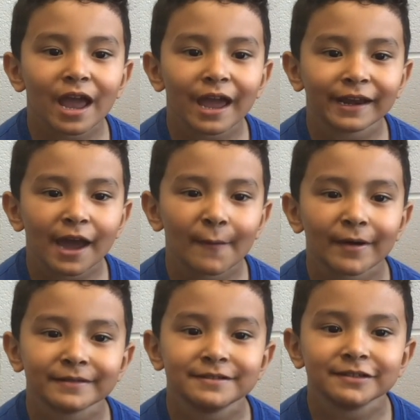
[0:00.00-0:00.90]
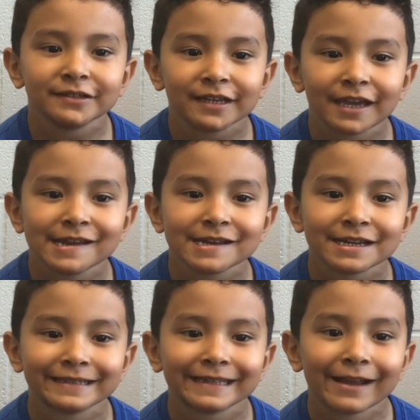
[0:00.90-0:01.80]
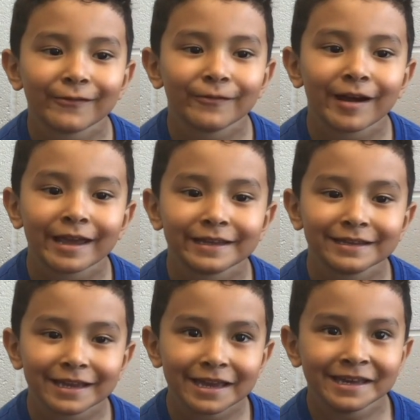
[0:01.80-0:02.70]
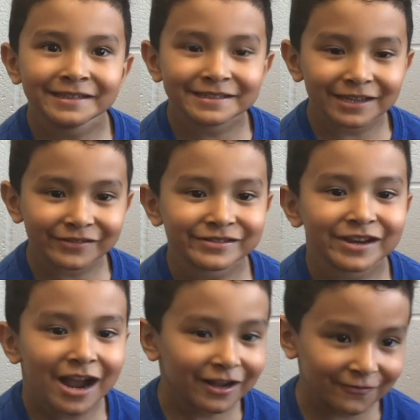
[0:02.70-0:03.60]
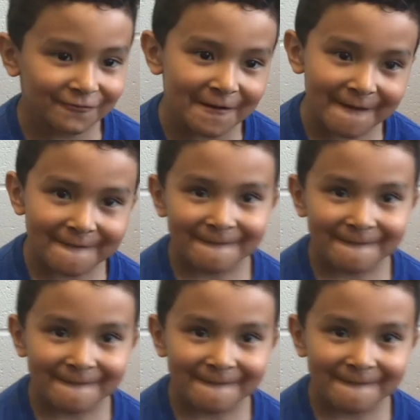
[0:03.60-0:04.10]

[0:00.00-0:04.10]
and I want to get it because I like it. It's a chocolate.